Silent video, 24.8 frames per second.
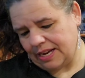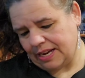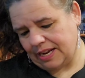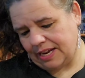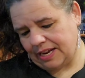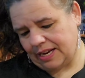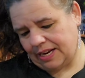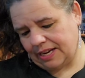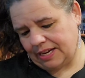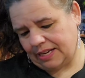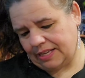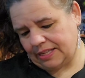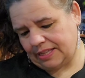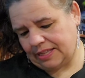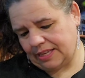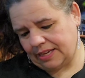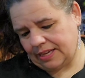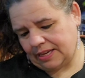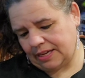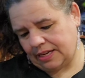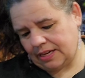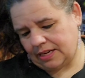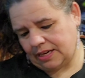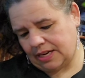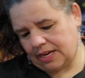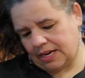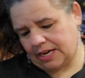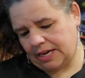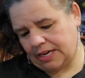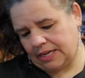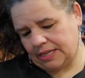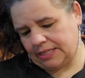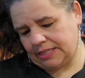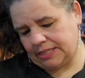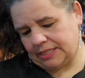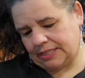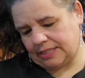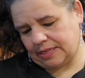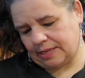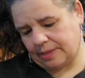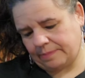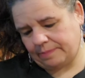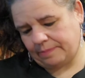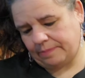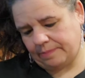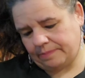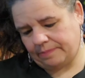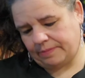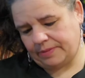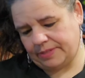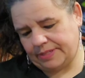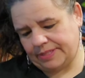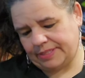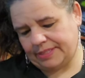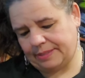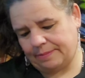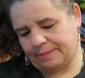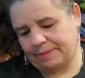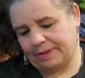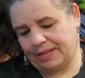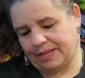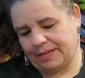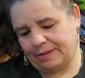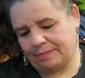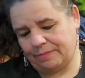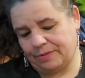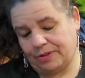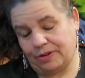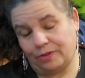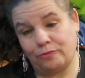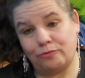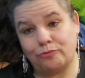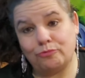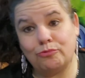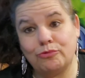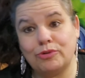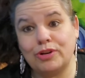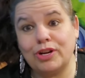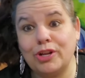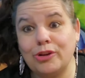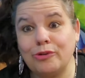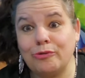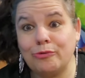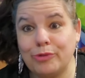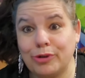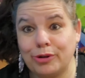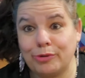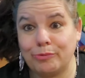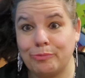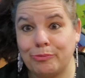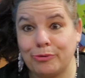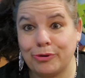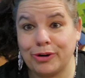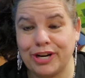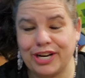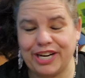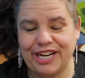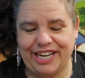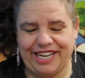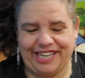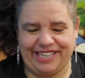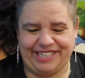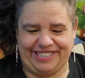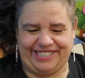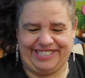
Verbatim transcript: And I think I'm going to iron some just to make them look really, really pretty.